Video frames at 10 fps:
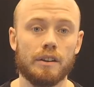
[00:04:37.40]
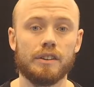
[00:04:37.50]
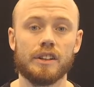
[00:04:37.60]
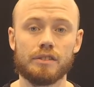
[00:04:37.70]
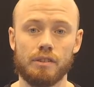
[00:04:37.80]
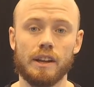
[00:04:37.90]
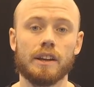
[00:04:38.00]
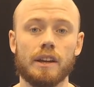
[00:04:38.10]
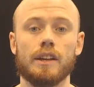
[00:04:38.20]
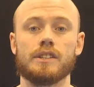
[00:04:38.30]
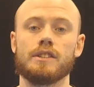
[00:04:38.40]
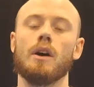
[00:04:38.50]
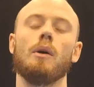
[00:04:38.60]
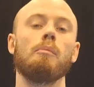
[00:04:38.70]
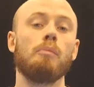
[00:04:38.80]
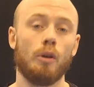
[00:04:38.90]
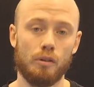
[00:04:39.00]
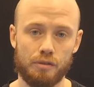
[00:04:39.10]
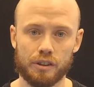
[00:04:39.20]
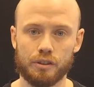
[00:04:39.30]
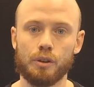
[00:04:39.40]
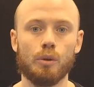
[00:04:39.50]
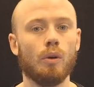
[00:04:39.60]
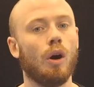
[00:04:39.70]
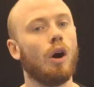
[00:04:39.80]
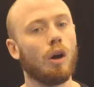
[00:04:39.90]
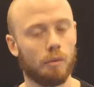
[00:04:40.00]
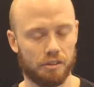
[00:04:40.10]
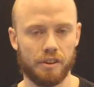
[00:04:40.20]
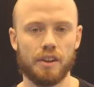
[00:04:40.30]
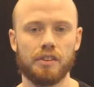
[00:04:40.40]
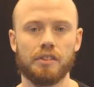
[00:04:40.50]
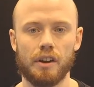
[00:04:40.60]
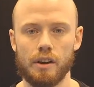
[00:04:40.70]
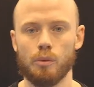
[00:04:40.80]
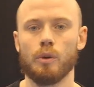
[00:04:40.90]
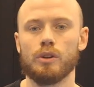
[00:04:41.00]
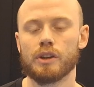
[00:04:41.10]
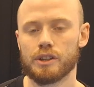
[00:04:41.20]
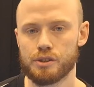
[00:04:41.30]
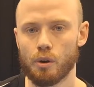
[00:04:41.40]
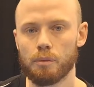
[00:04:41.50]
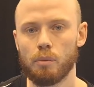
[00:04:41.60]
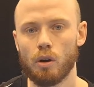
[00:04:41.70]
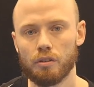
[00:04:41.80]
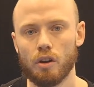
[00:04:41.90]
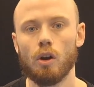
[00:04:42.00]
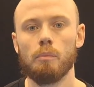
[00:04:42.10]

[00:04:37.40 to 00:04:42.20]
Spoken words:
this flick is perfect to do, almost necessary when you get short balls a